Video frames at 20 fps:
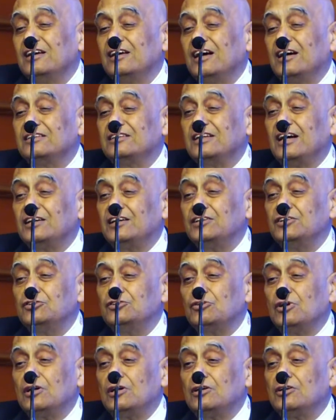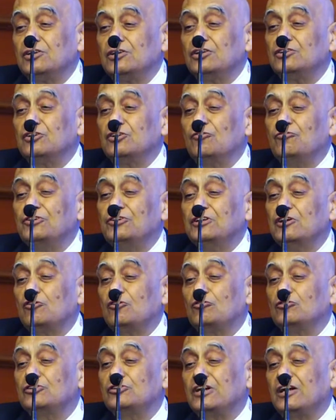and that is the vena
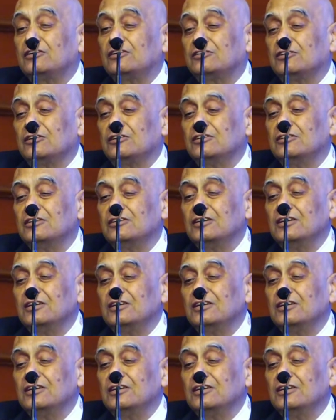contracta.